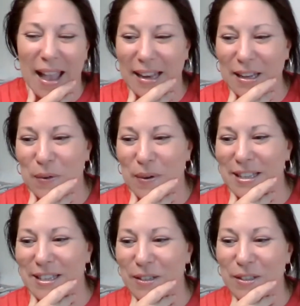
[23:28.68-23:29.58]
any
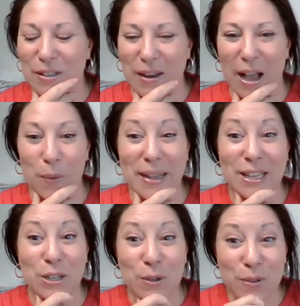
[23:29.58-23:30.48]
questions on how we
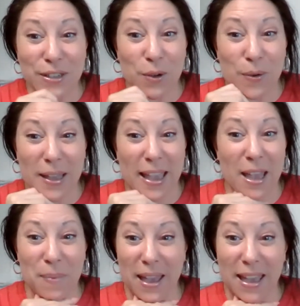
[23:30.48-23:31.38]
do the
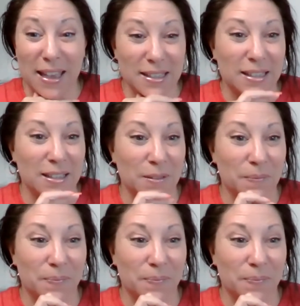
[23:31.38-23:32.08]
campaigns?